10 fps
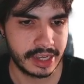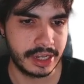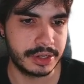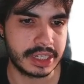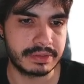
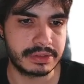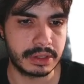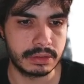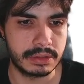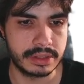You just have to
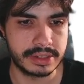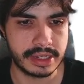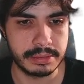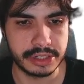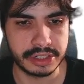include this
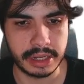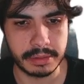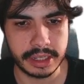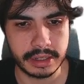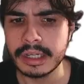image name
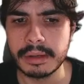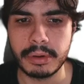here.